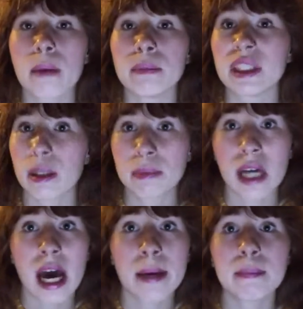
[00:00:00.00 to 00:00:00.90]

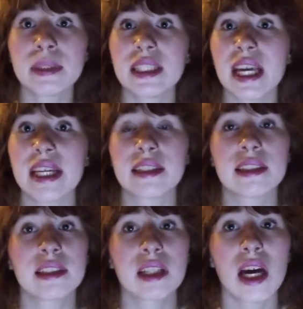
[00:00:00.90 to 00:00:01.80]
Sometimes
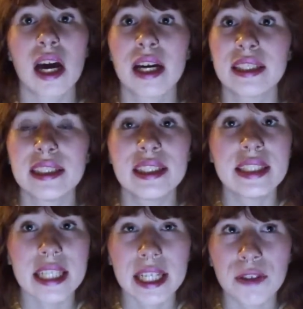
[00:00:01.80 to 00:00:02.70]
it's a
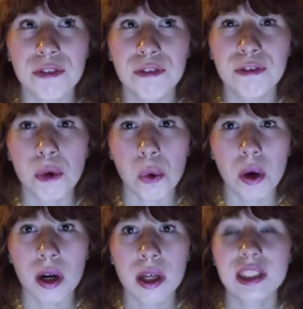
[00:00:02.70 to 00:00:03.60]

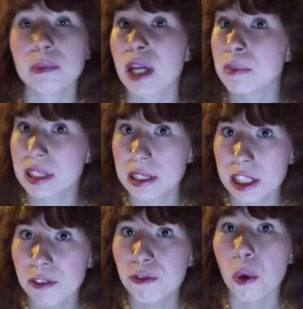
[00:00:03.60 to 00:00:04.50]
D4, sometimes it's a
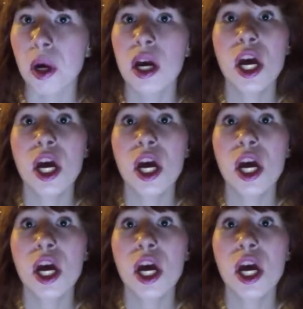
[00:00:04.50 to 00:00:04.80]
D4,